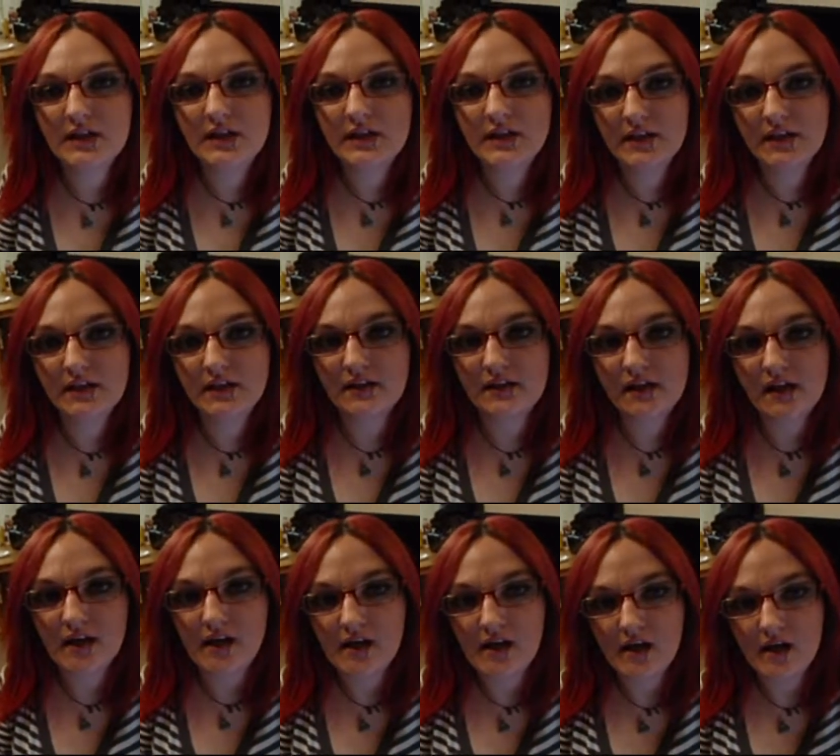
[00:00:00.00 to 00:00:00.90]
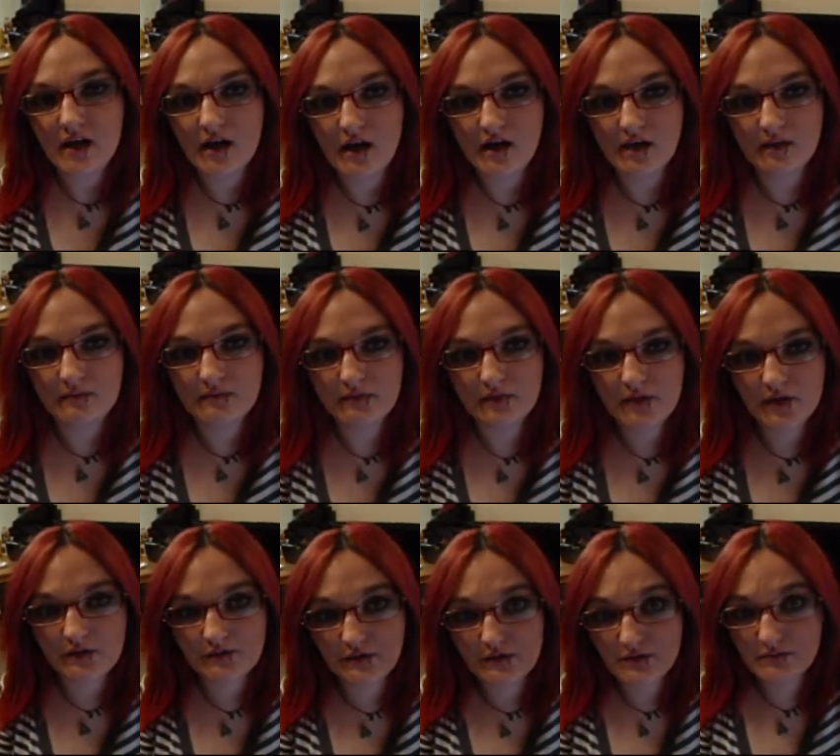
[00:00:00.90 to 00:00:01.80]
and um, you
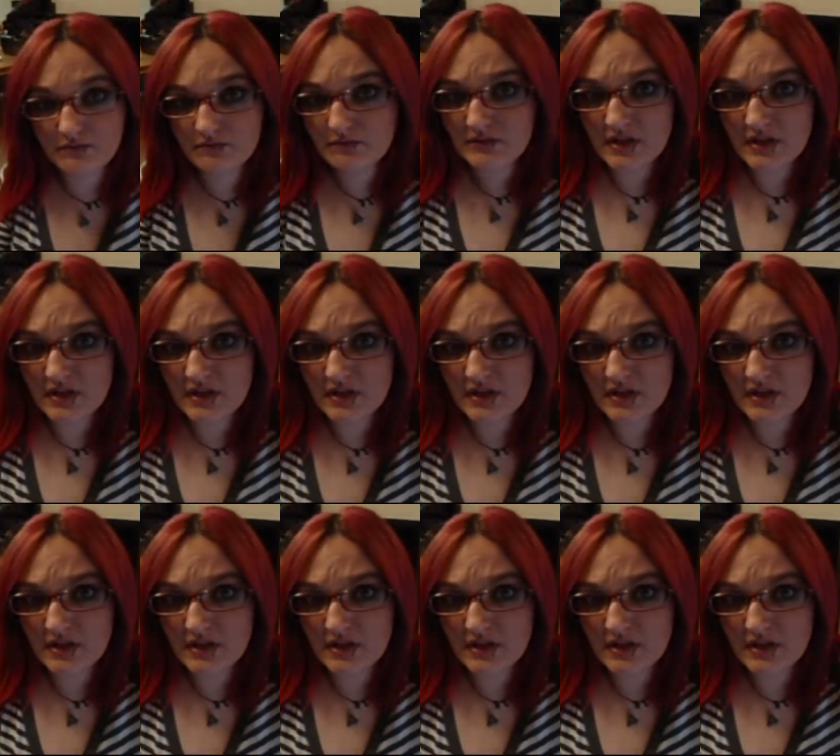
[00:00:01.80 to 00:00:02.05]
know, if you